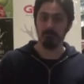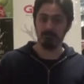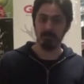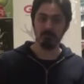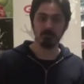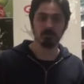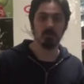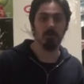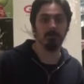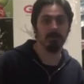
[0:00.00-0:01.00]
My favorite
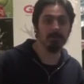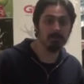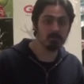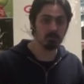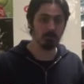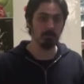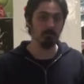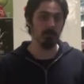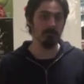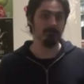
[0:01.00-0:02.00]
song is Triple the
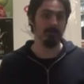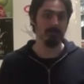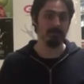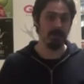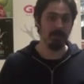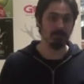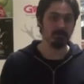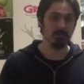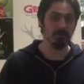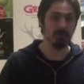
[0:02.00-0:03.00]
Light
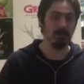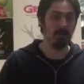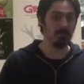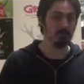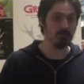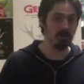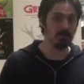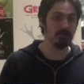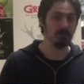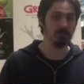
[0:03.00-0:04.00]
Fantastic, an
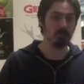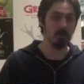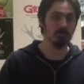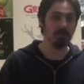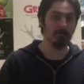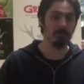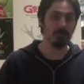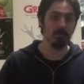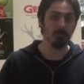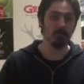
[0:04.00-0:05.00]
energetic and
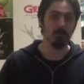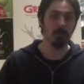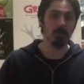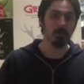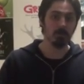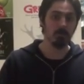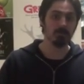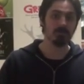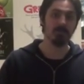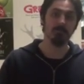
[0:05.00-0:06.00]
toe-tapping number
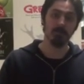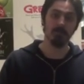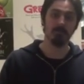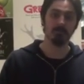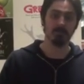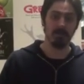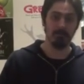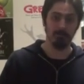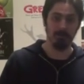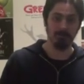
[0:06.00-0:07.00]
courtesy of London's
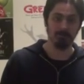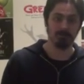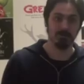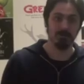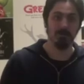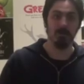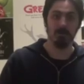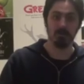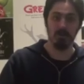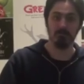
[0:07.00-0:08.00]
Lamplighters.
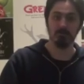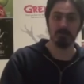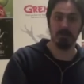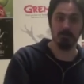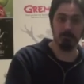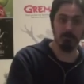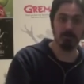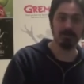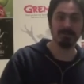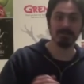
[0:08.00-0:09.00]
A Cover's Not a
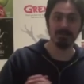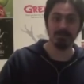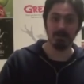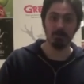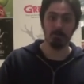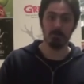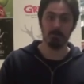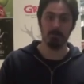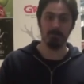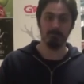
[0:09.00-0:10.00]
Book is another
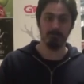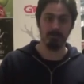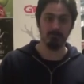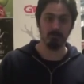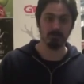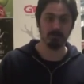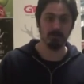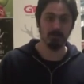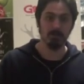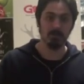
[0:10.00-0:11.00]
one of my
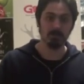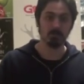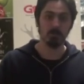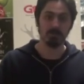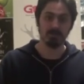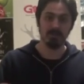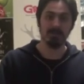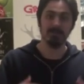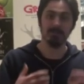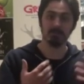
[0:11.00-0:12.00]
favorites, this one
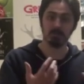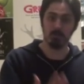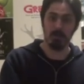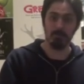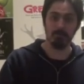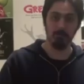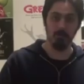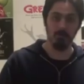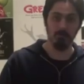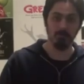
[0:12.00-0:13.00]
set in a ceramic
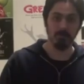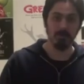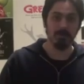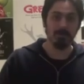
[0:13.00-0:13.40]
bowl.